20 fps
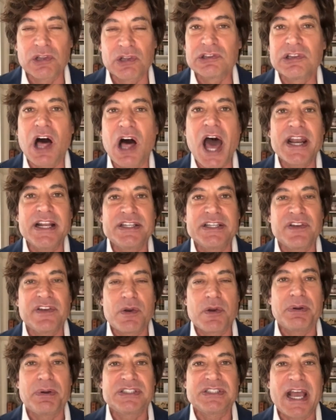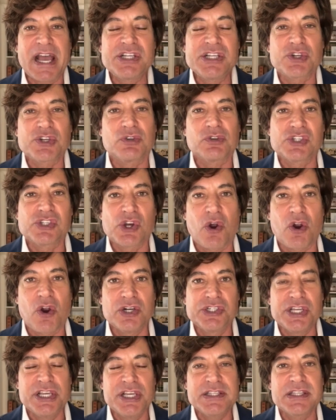are a lot of different potential
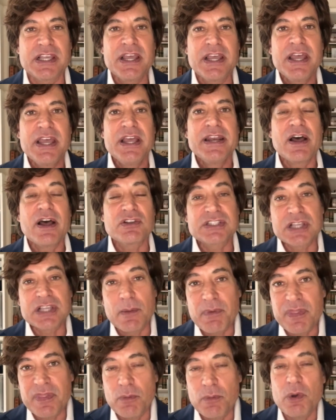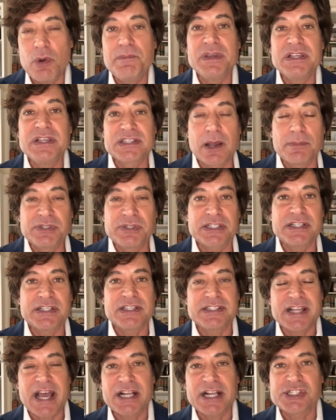charges. Now, some of them would be subject to
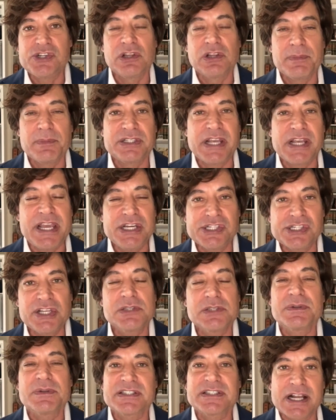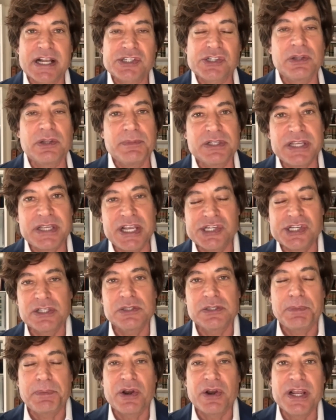statute of limitations, but statute of
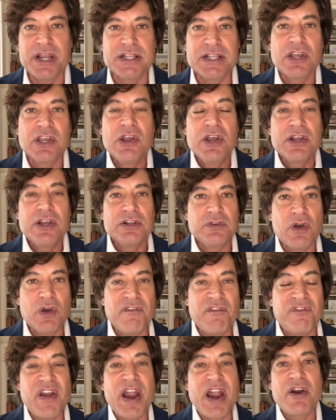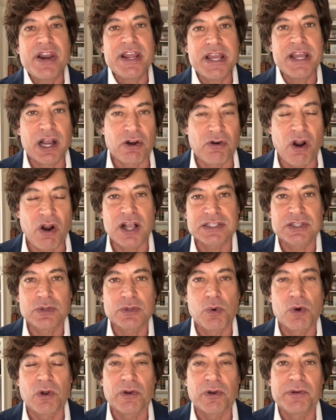limitations periods vary across the
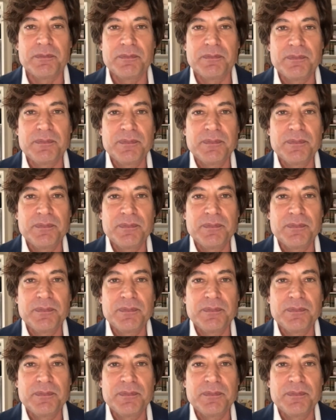world.